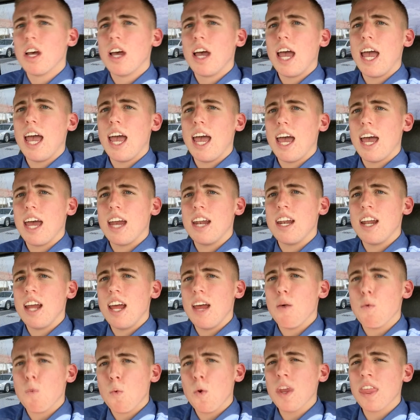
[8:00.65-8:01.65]
And
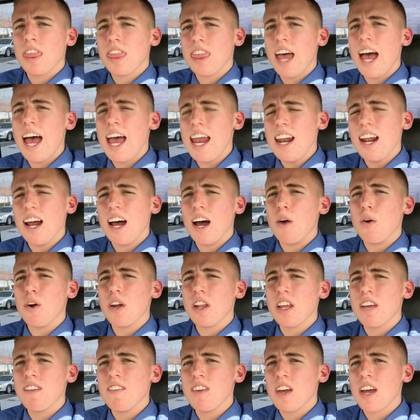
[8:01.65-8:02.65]
with that, I want to
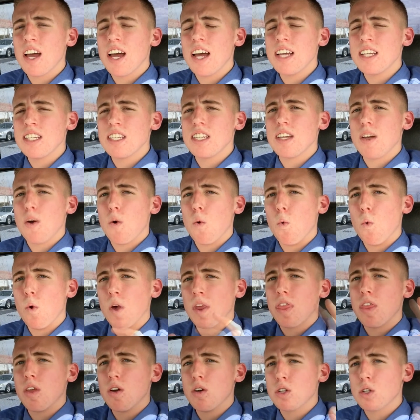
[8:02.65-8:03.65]
leave you guys
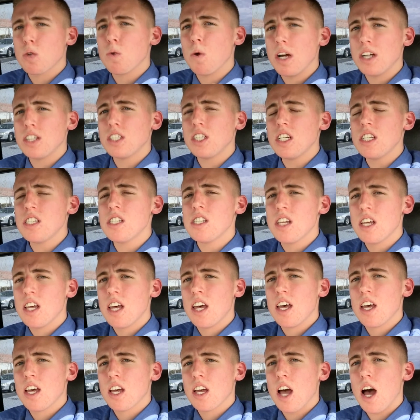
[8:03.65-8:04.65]
with those questions.
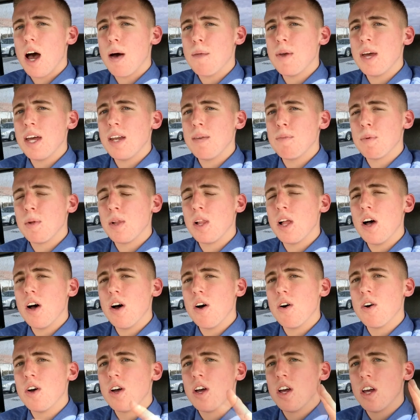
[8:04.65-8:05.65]
Comment
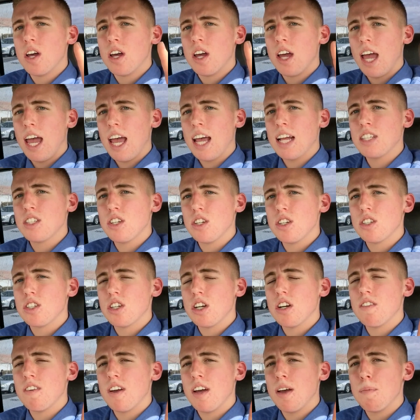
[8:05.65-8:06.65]
below, answer
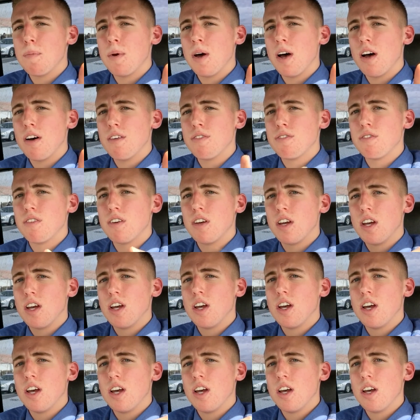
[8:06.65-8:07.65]
survey above,
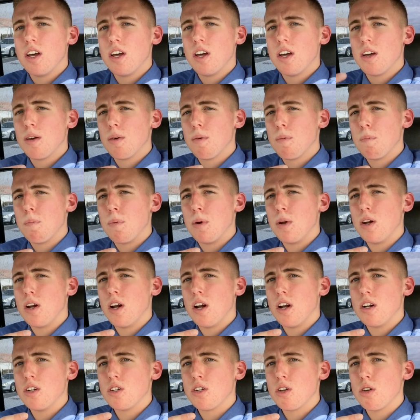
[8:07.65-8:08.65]
put it
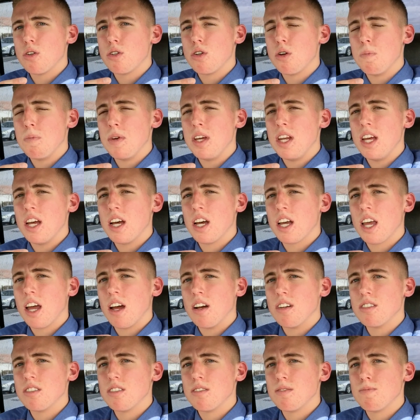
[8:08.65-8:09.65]
on our social media
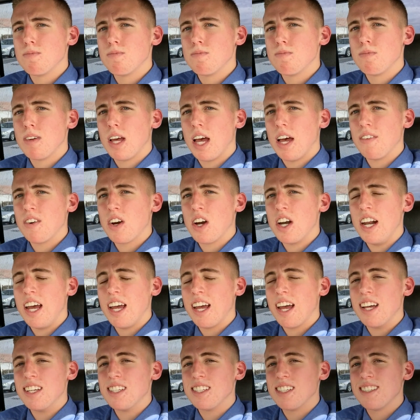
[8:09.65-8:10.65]
accounts. Have a great day,
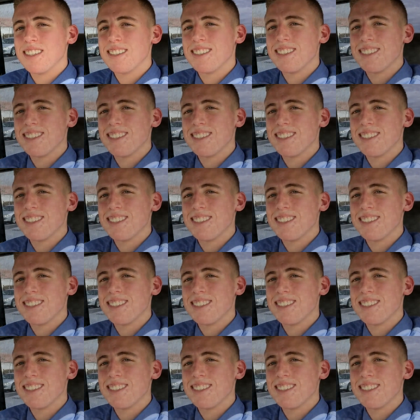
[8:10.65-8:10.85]
guys.